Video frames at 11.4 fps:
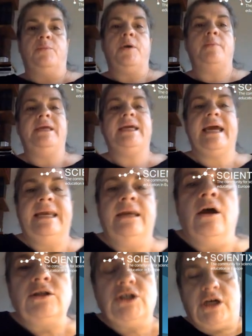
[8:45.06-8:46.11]
public
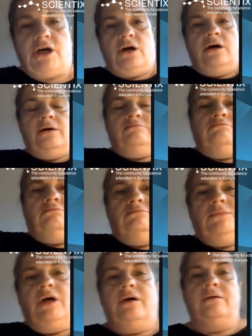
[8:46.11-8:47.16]
cannot,
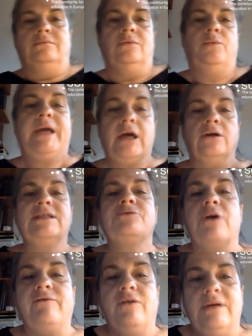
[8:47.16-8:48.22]
we can't
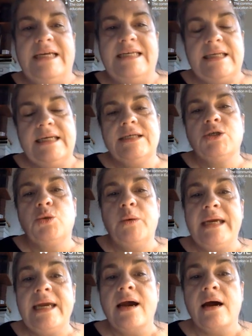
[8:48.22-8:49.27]
travel easily. So
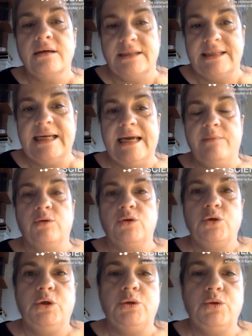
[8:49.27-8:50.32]
we are still able
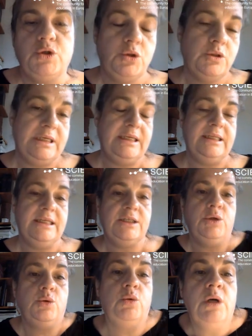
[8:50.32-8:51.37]
to using this
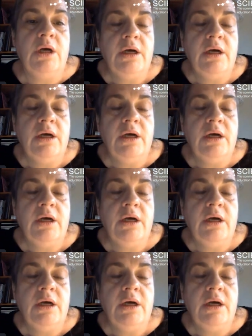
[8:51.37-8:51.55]
new